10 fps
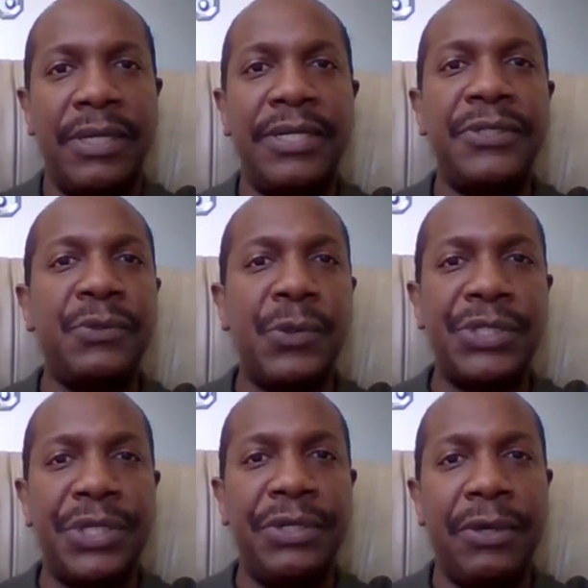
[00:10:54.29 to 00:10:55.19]
Here's
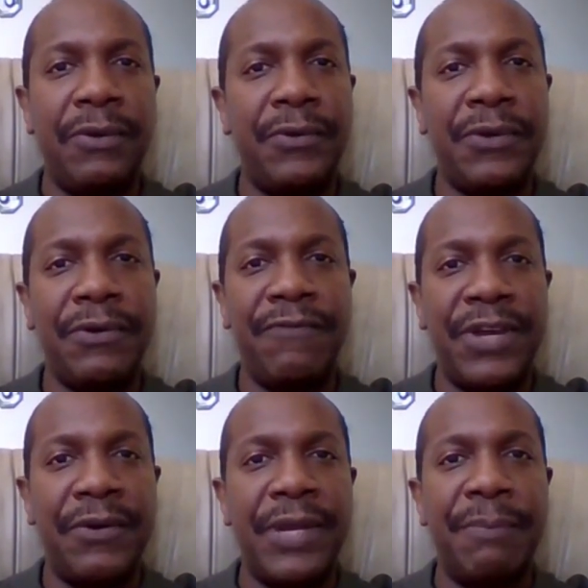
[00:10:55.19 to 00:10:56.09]
wishing you your
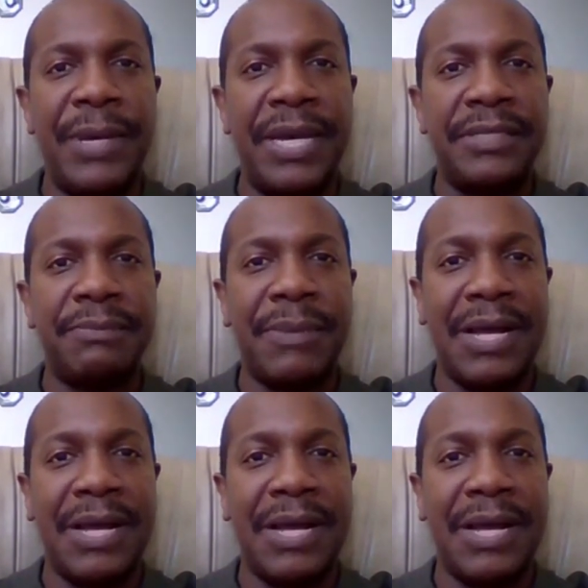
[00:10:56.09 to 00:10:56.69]
very best